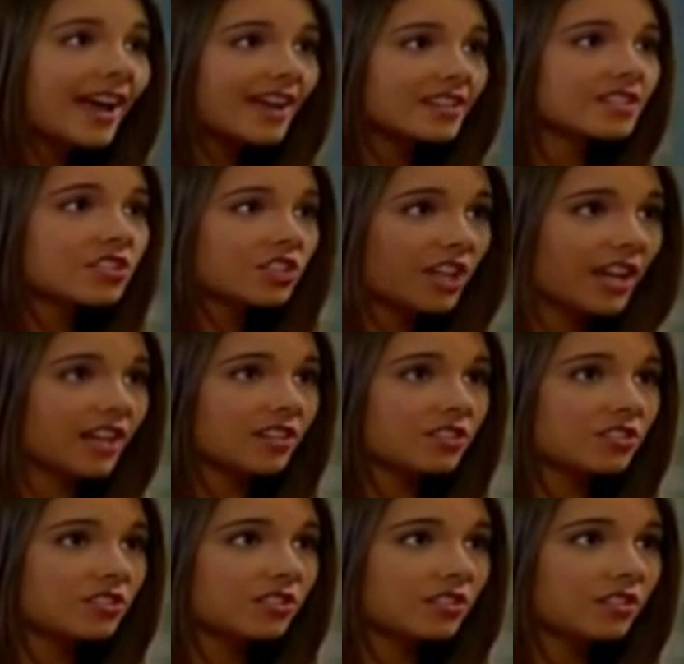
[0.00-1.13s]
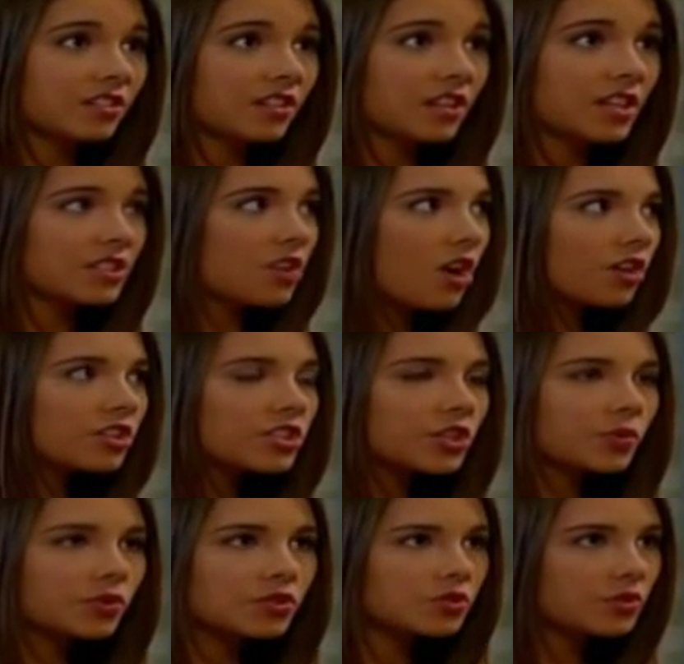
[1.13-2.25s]
hasn't changed. As long as
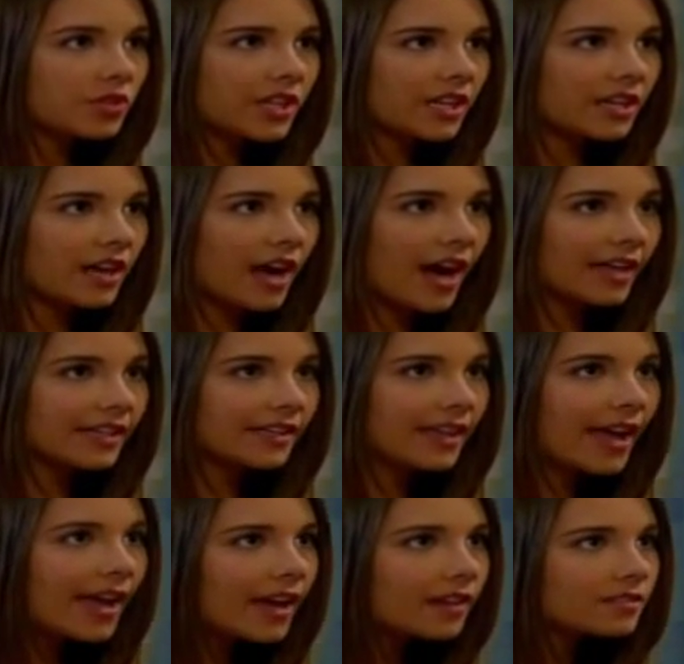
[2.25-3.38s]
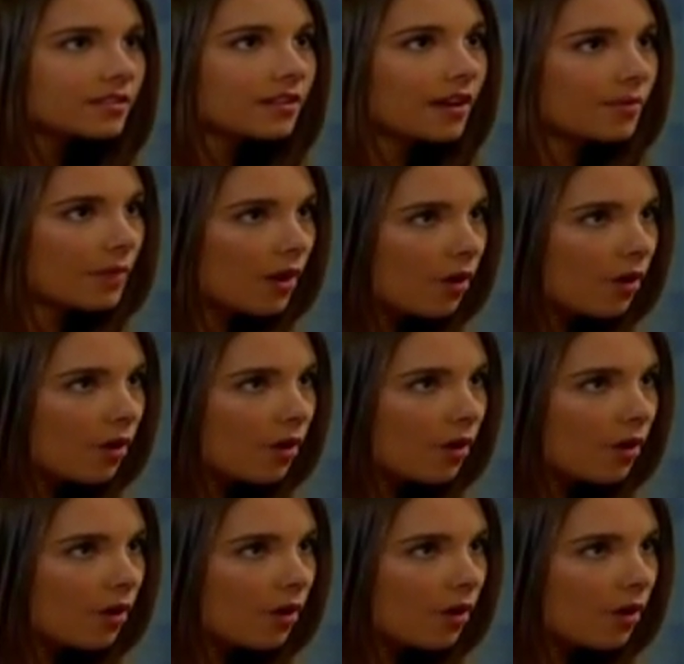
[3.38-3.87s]
you're with Julian, I can't come